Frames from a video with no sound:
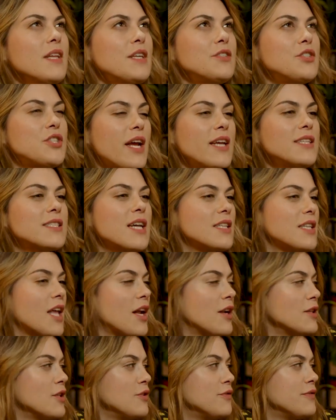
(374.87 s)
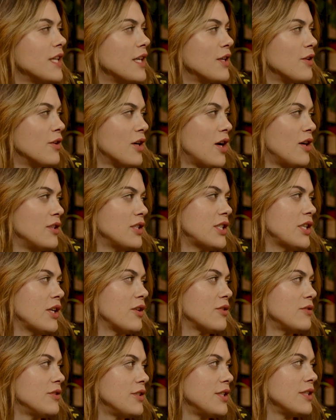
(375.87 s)
Shay's got that aloof thing going on
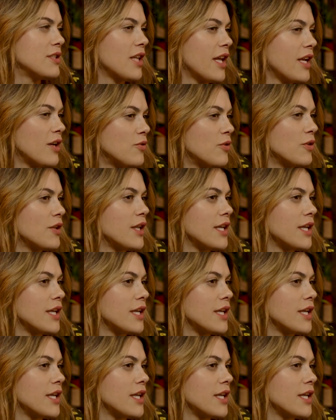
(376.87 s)
too. She's like cool